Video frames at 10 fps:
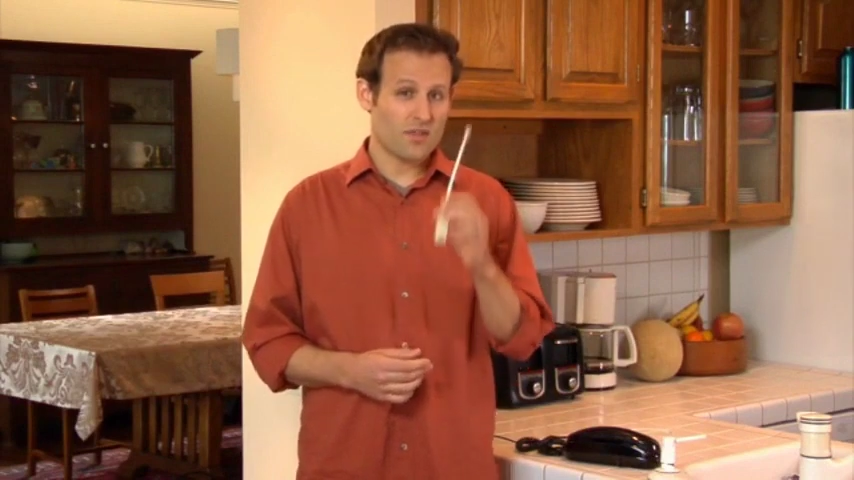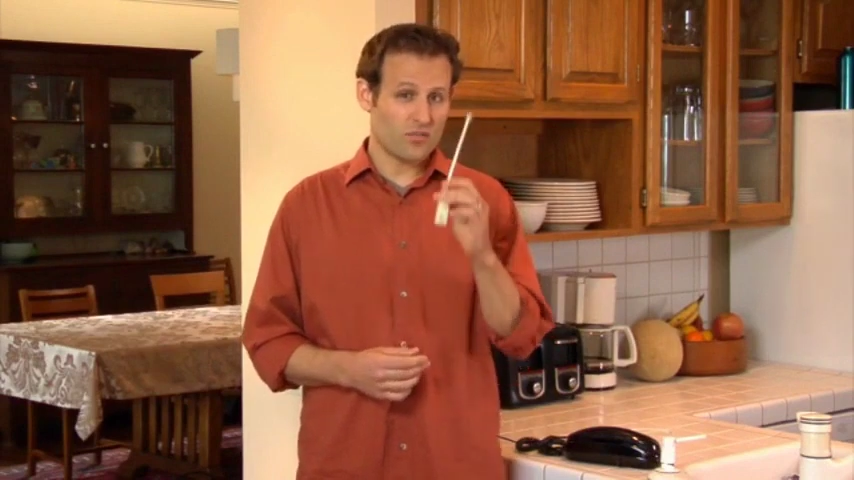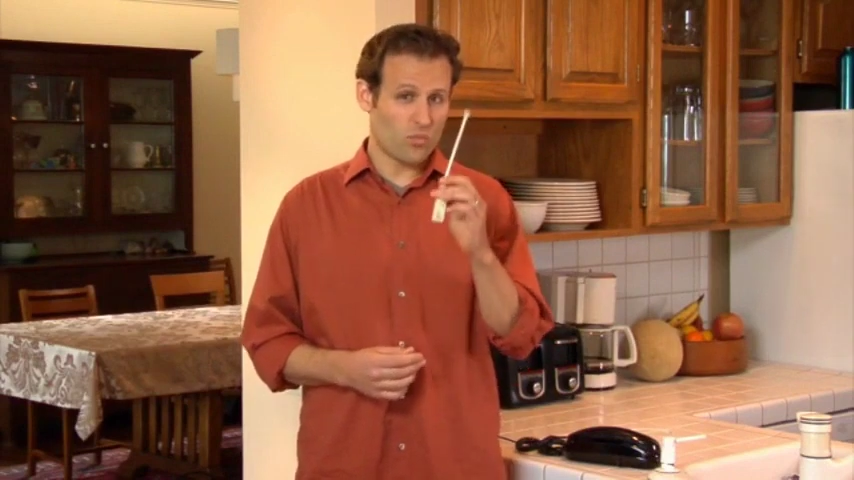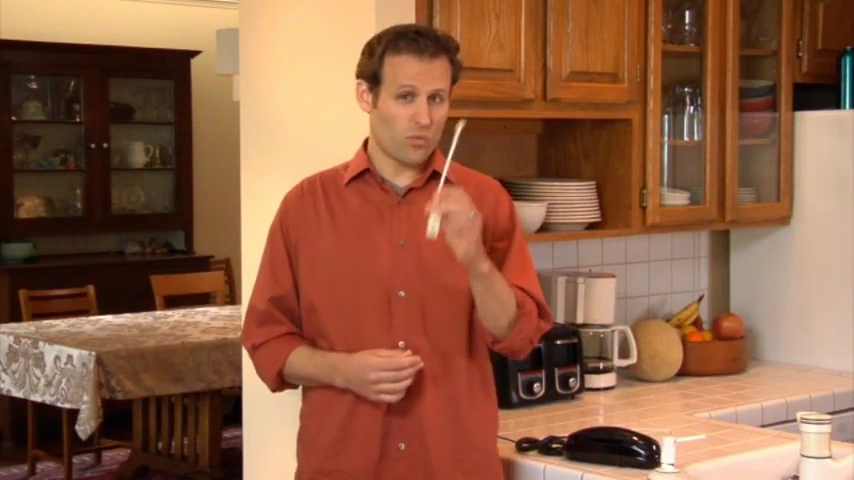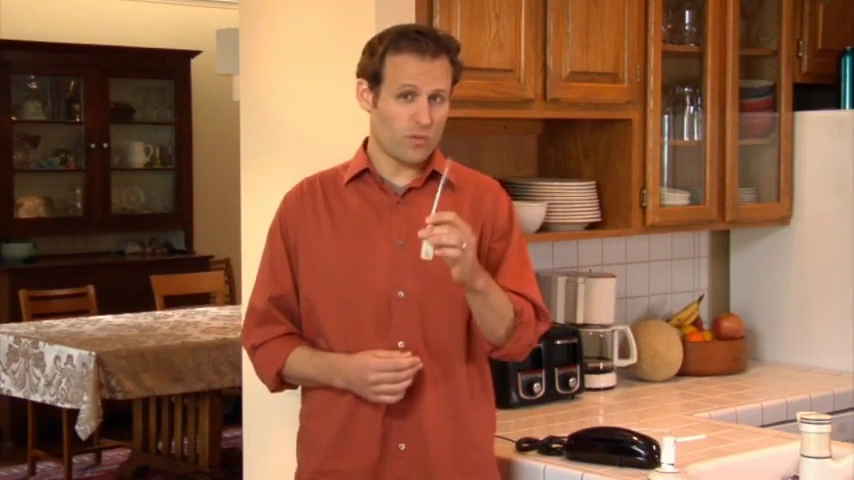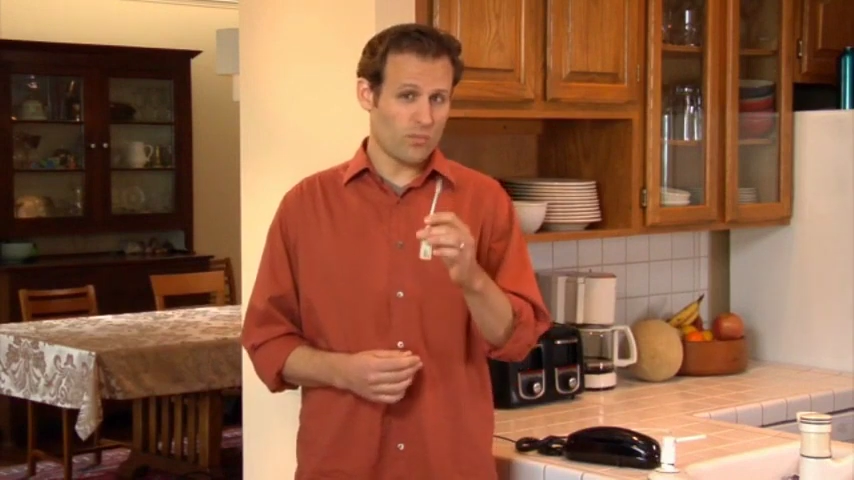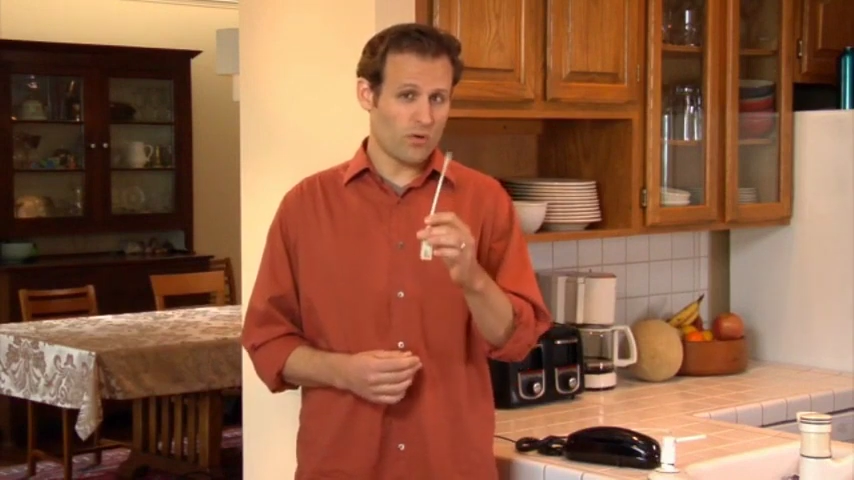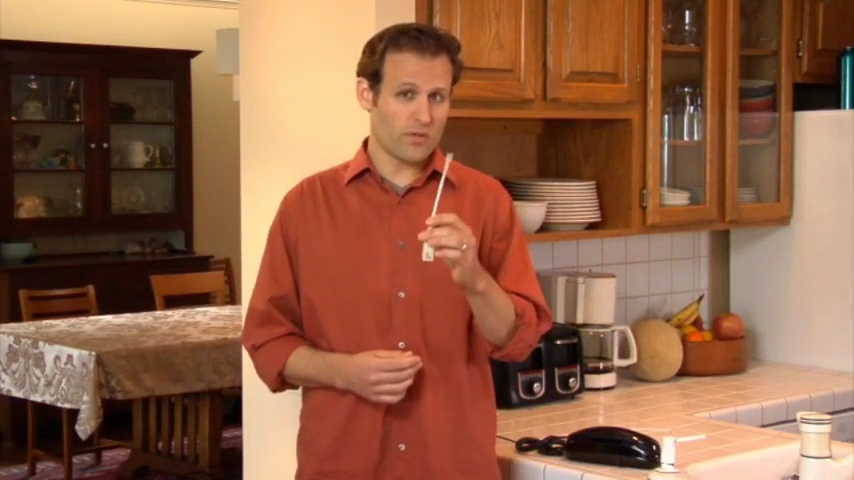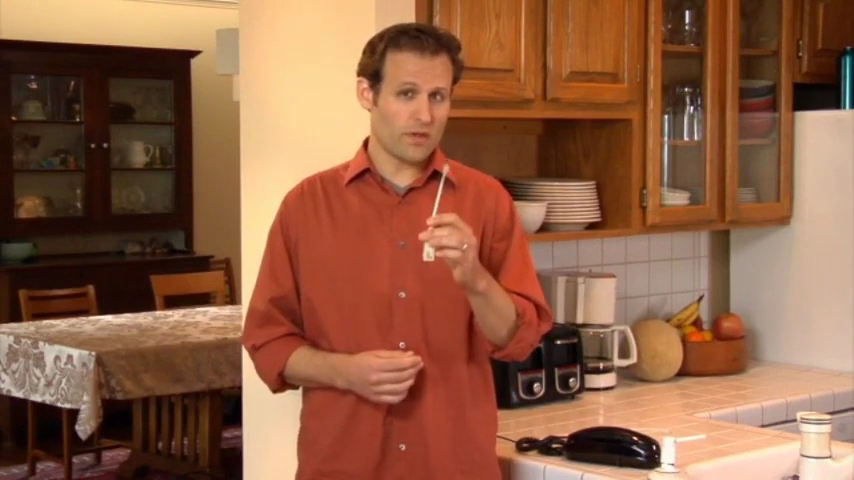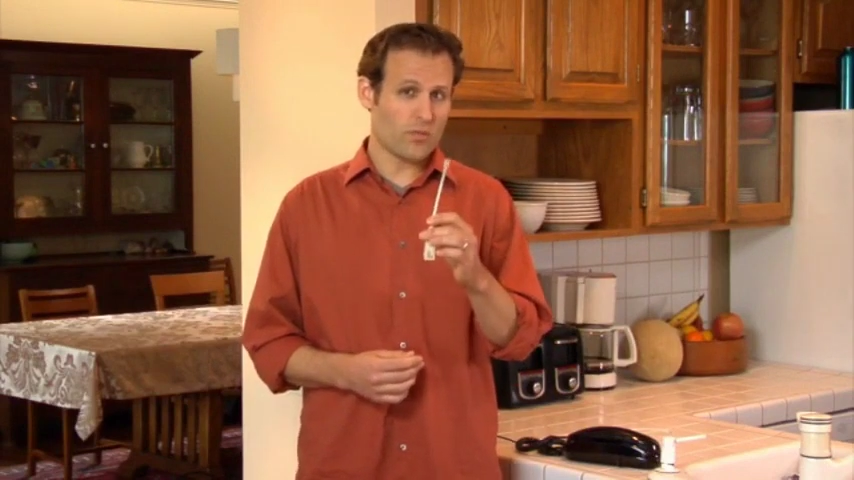there's one
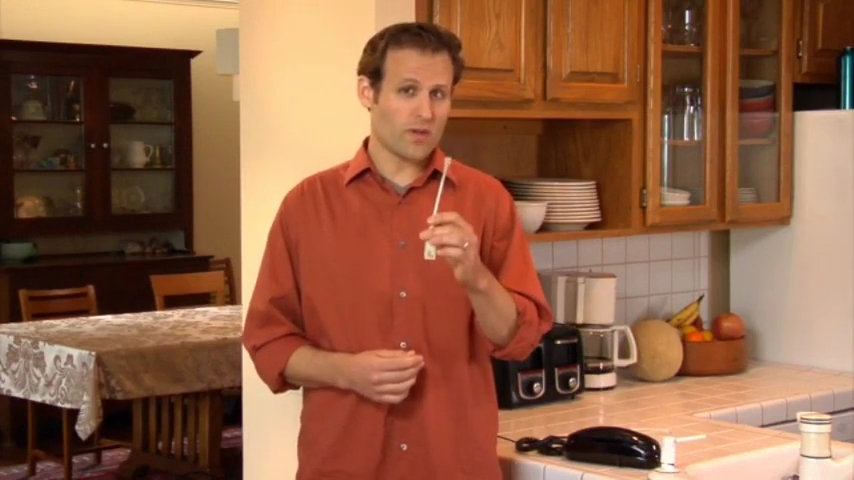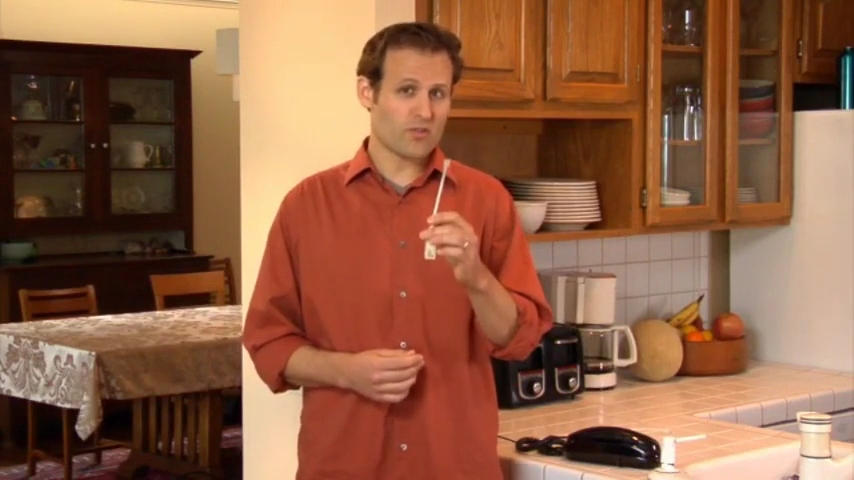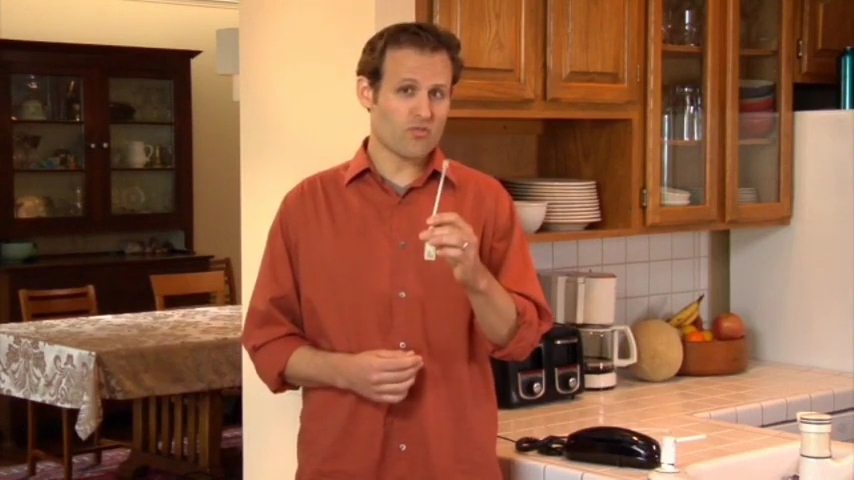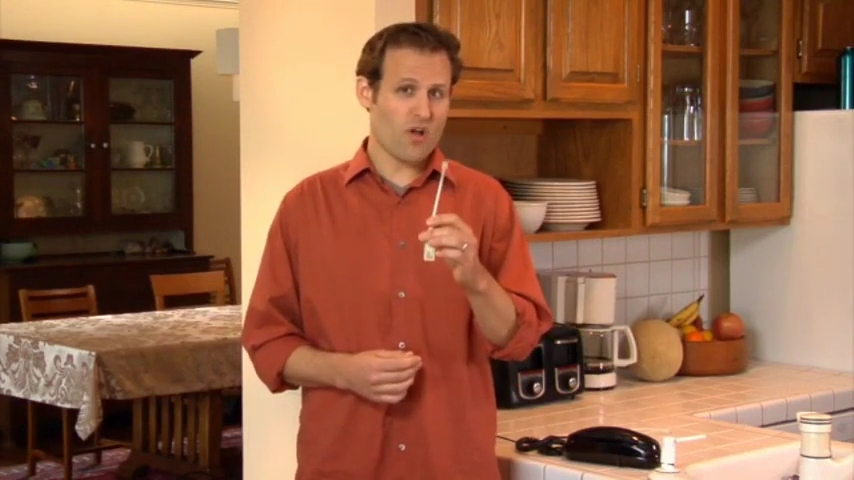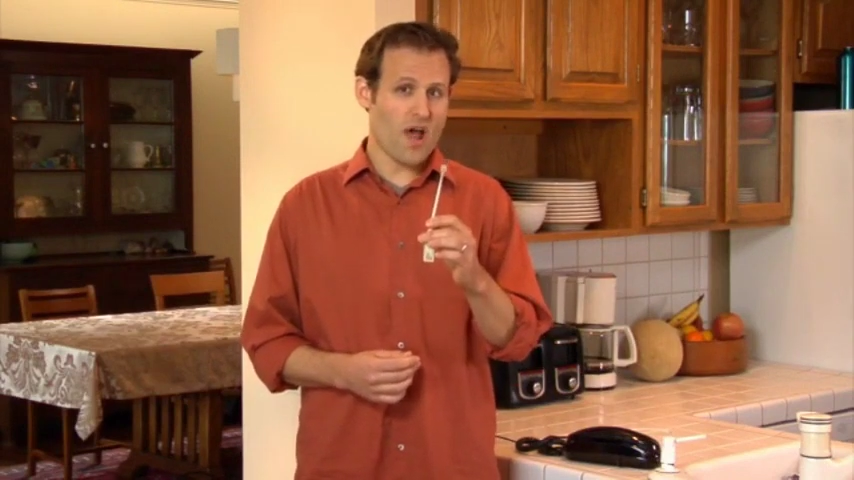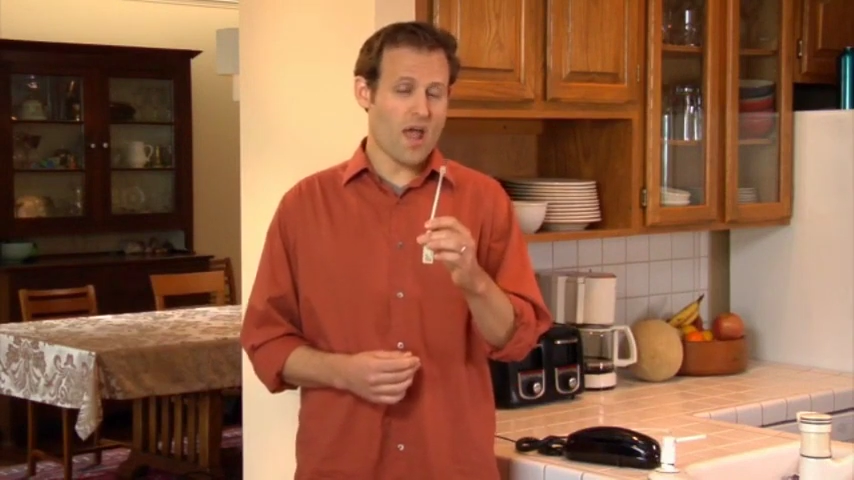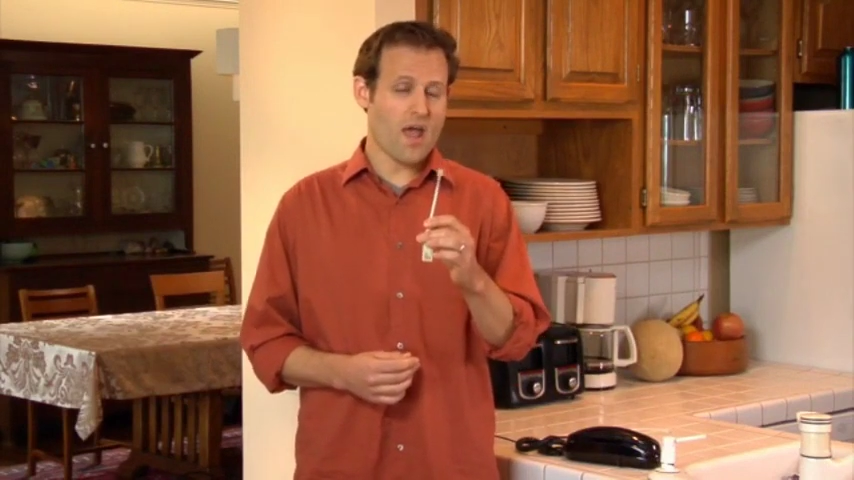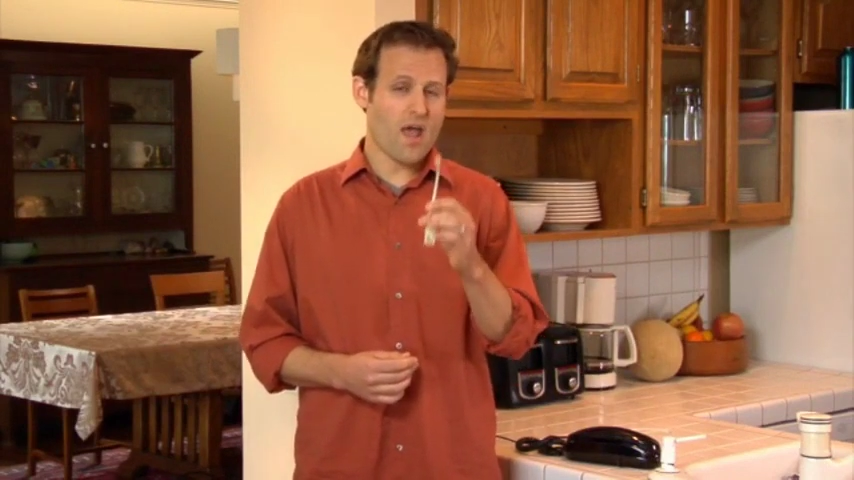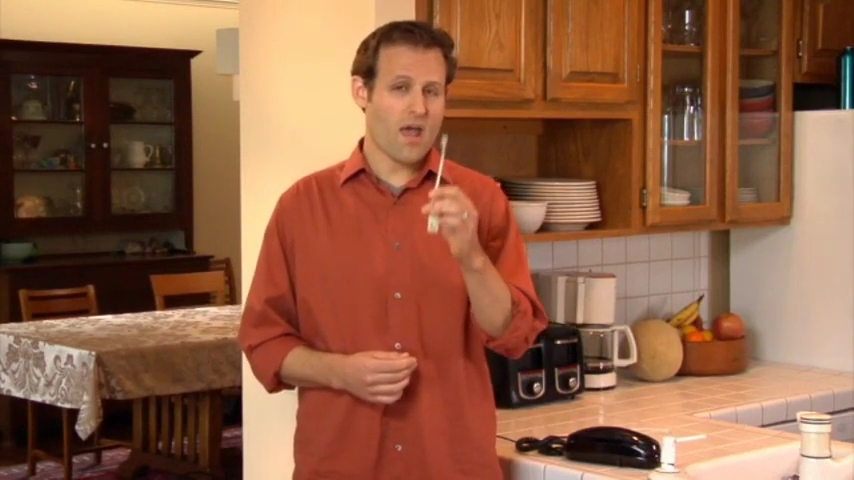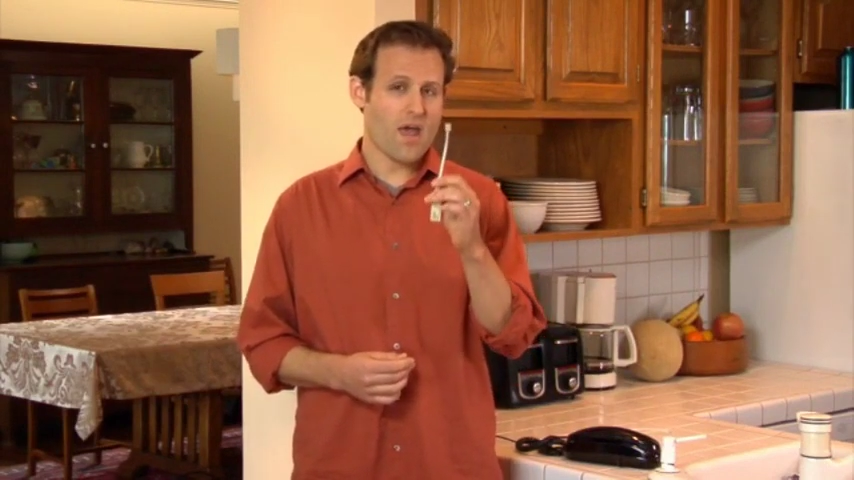more thing we can try,